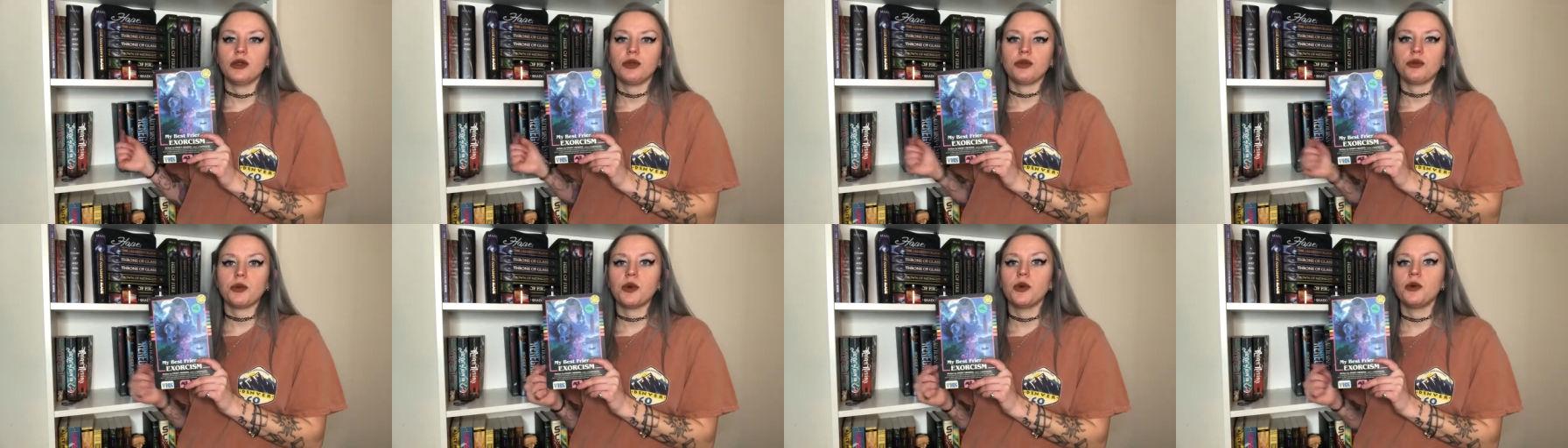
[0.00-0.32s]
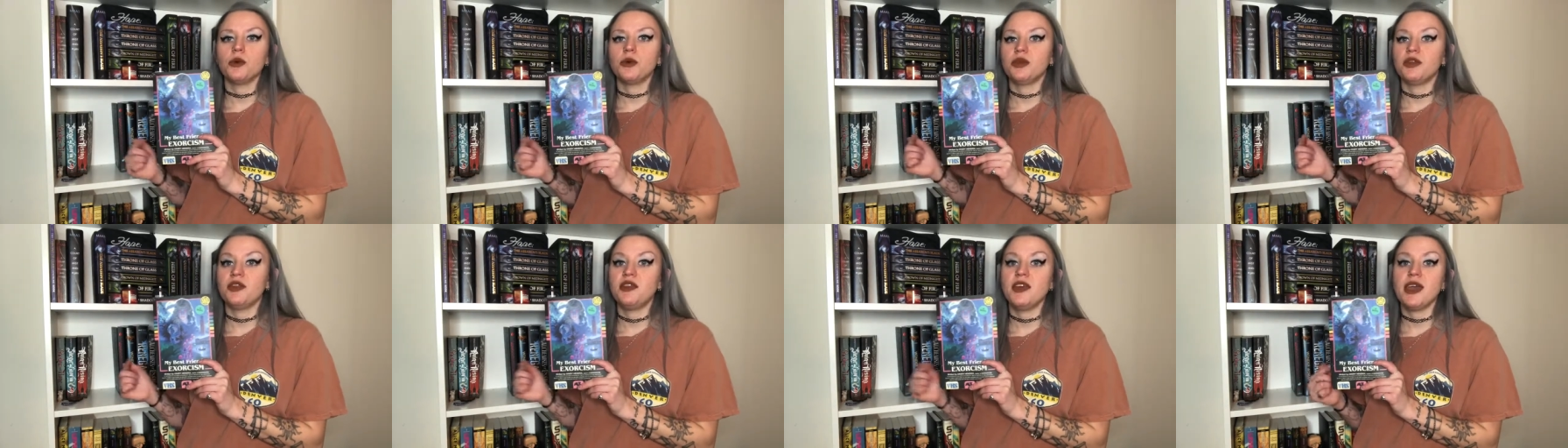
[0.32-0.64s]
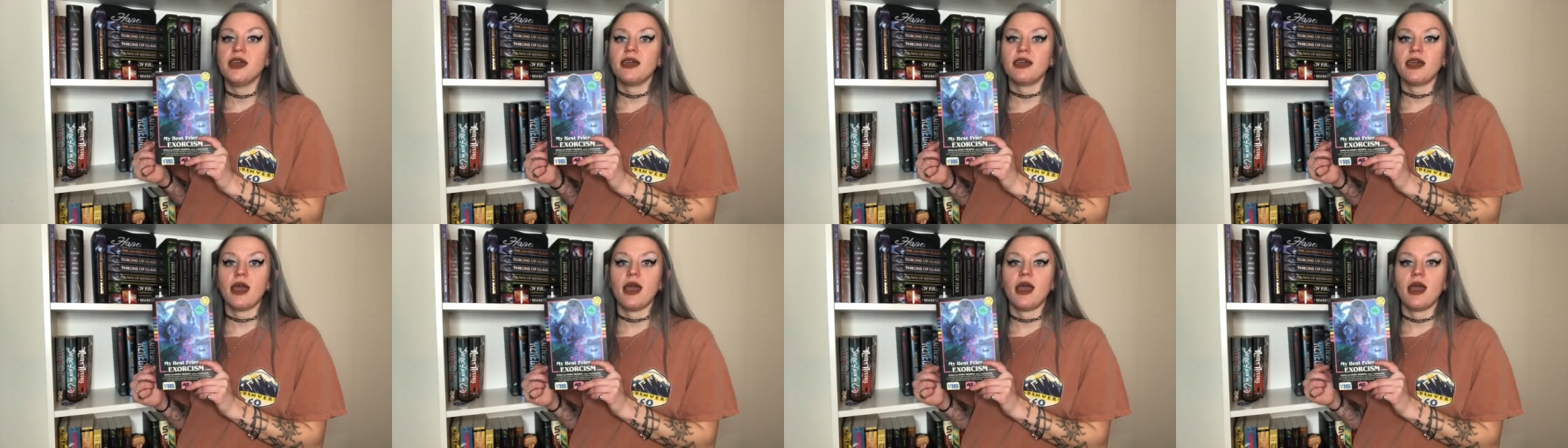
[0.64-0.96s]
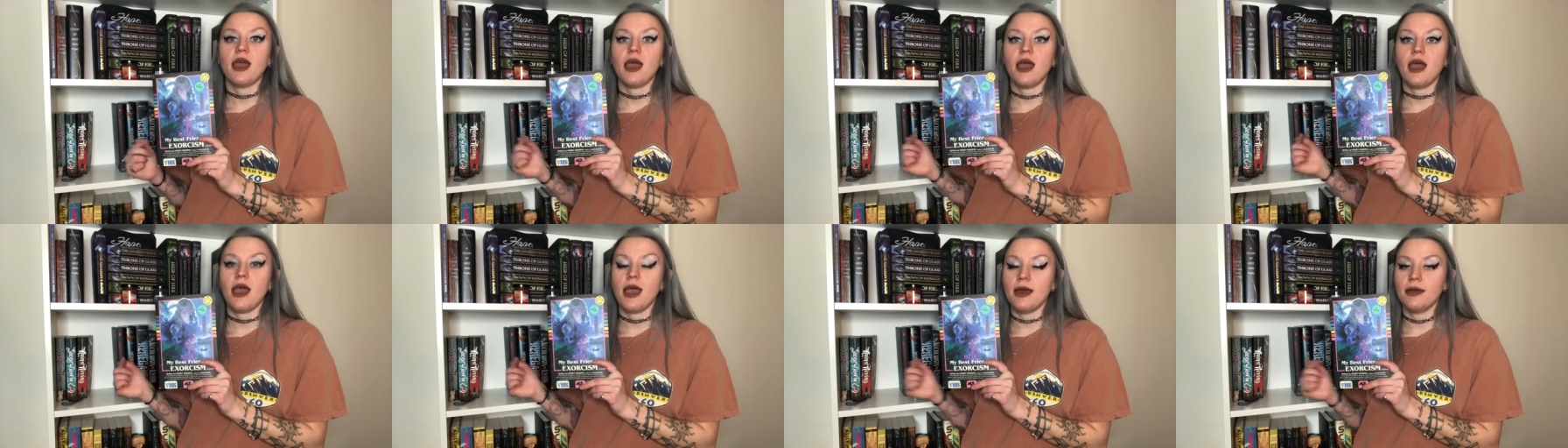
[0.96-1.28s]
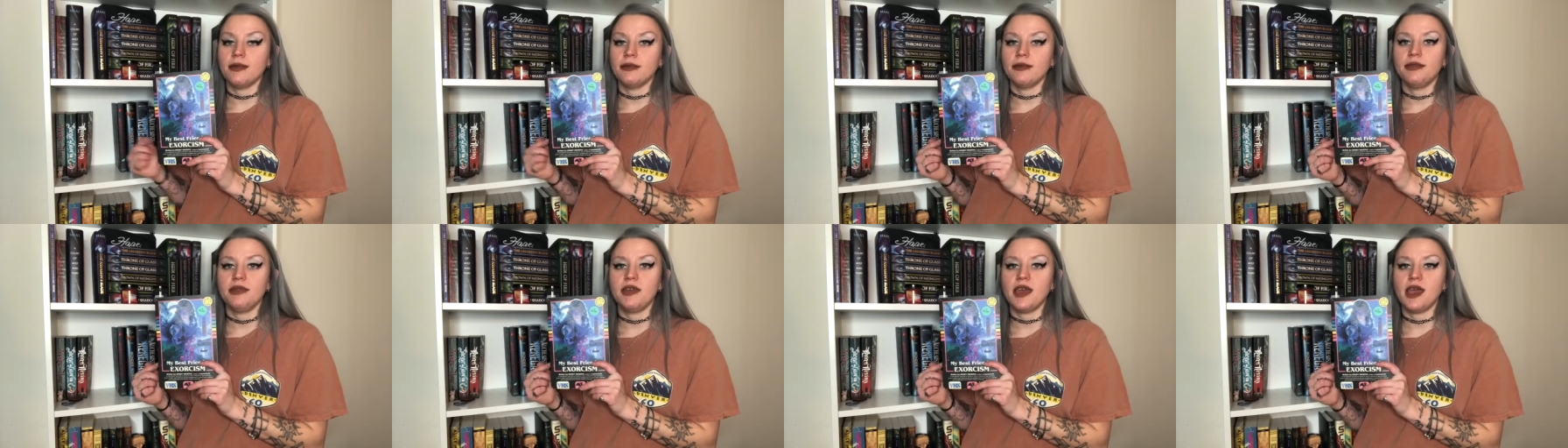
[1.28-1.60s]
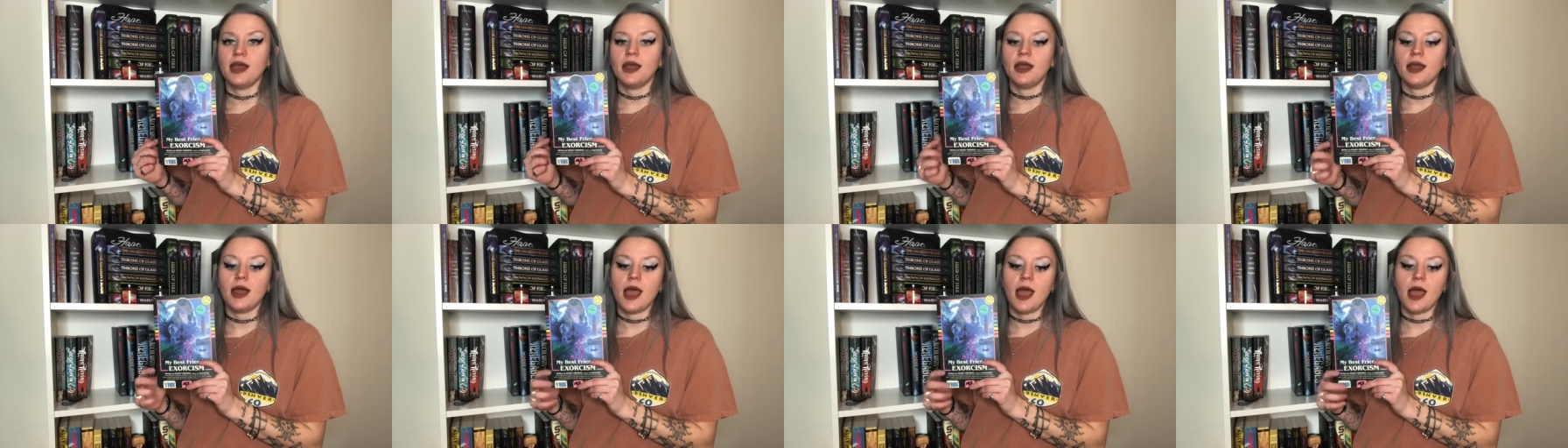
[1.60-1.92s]
through thick and
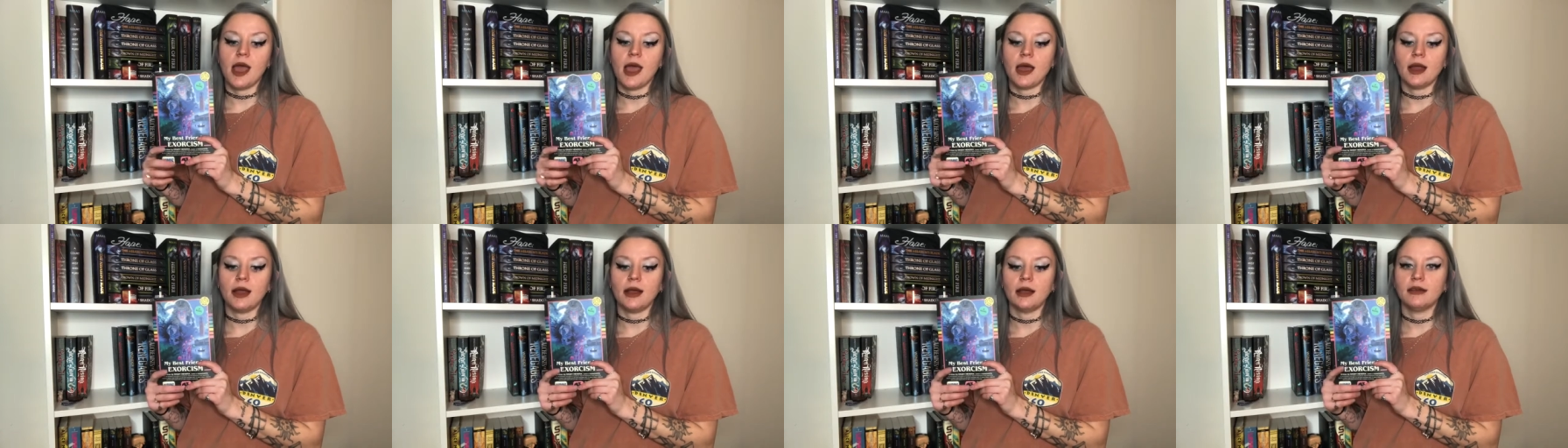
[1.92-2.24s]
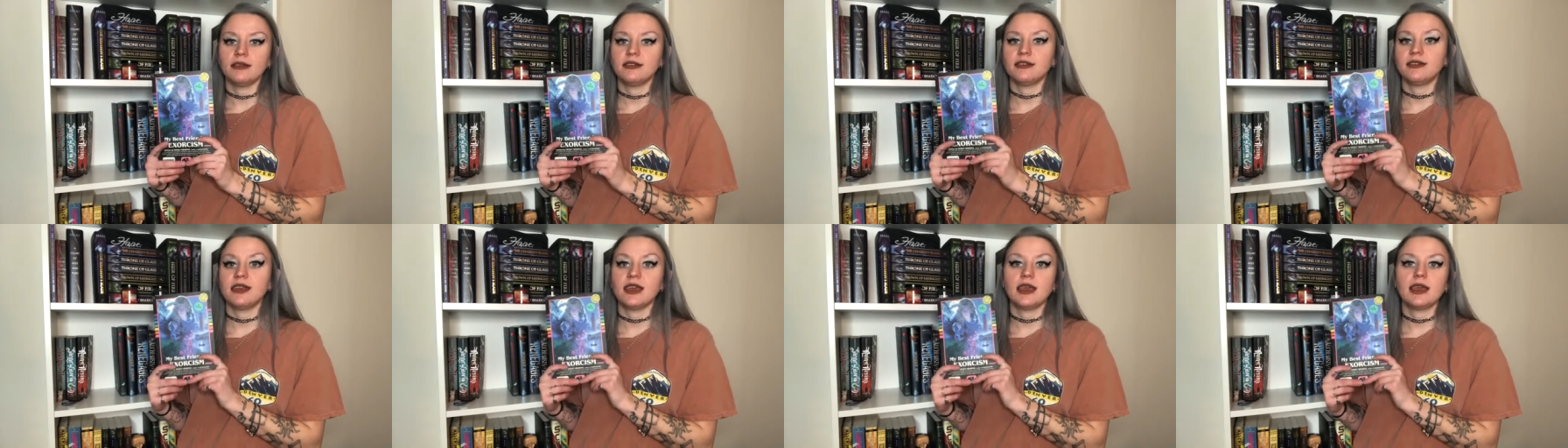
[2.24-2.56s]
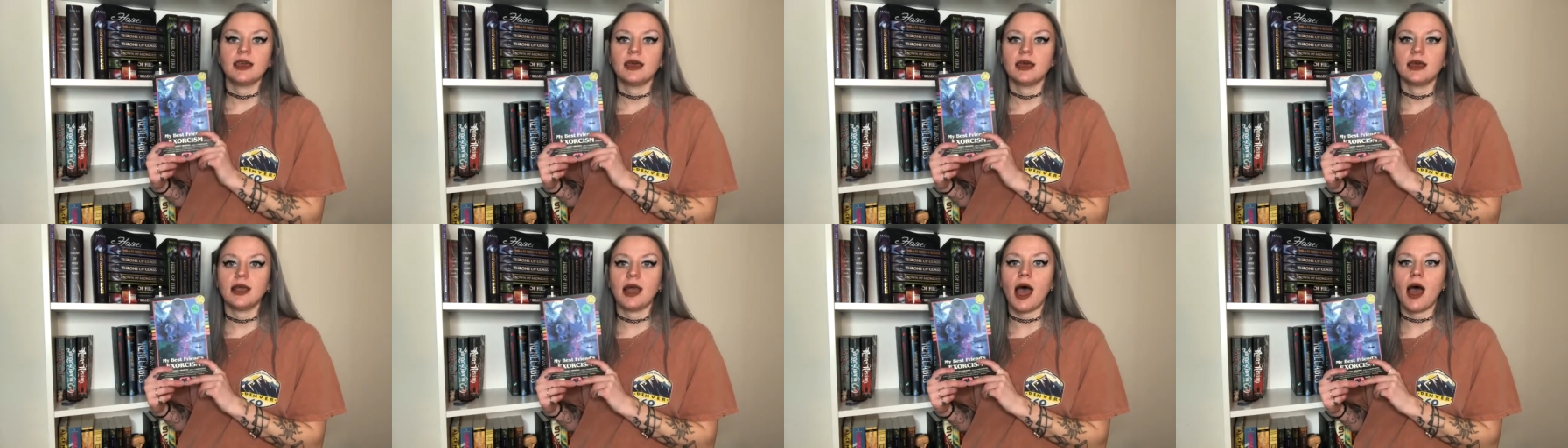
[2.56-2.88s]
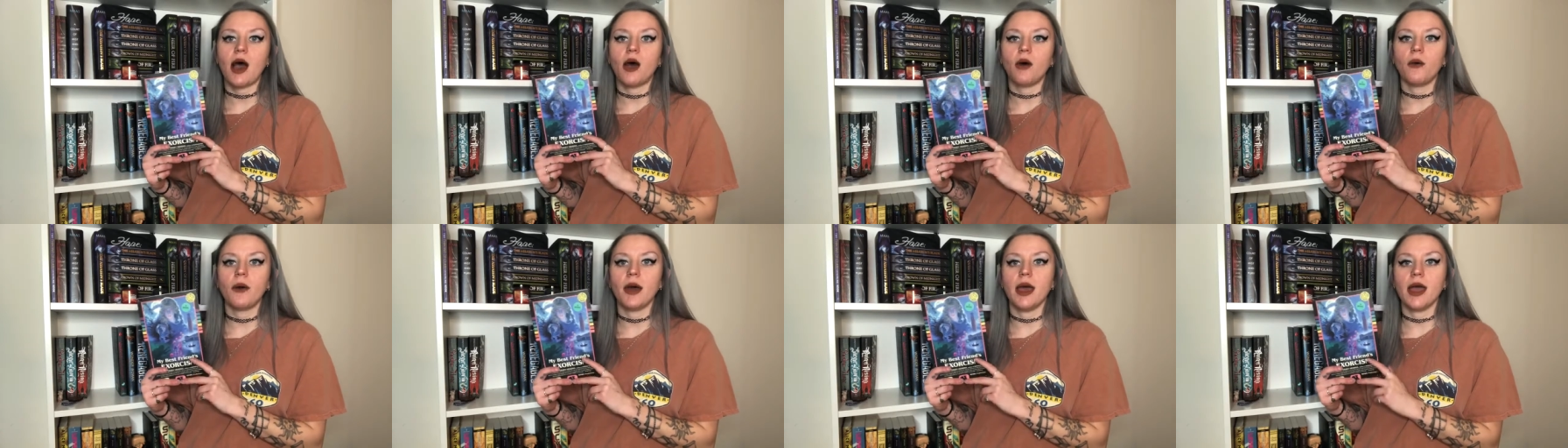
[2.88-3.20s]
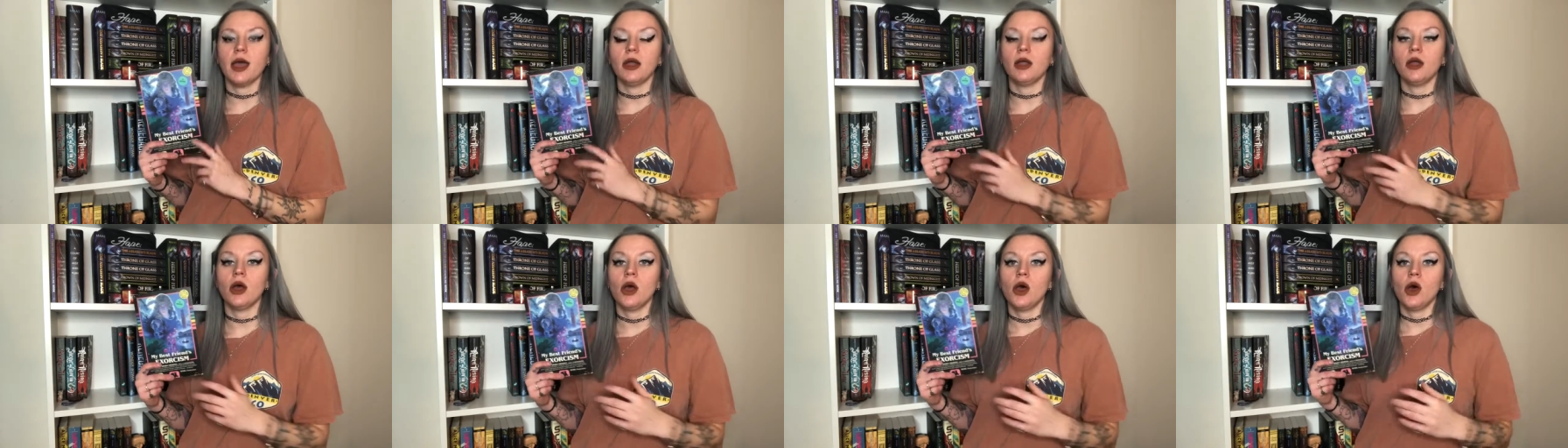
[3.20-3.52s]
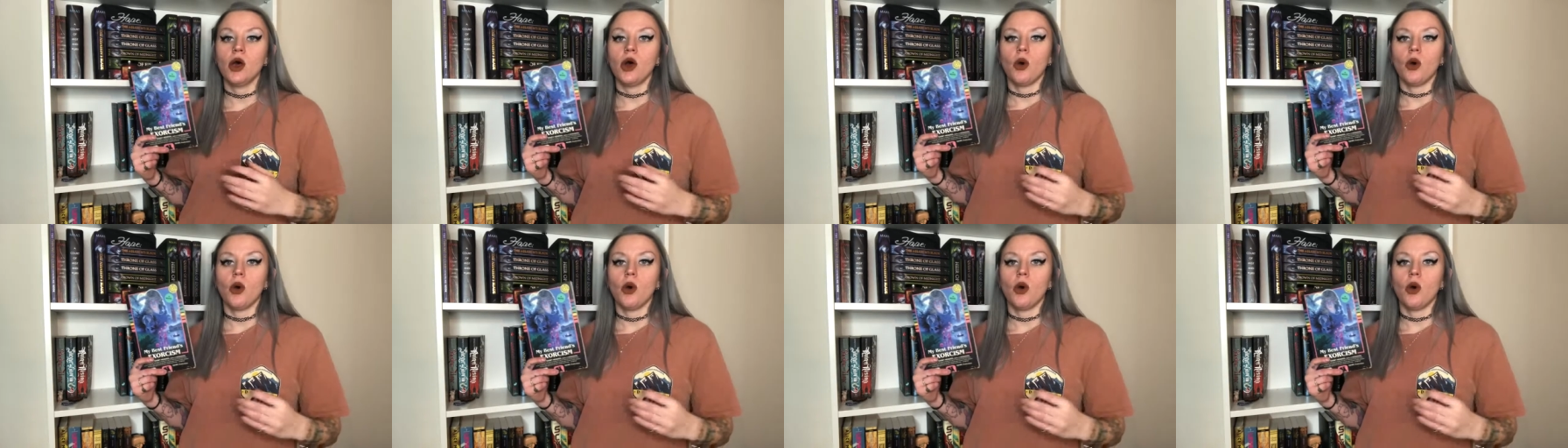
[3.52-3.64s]
thin and sticking it out and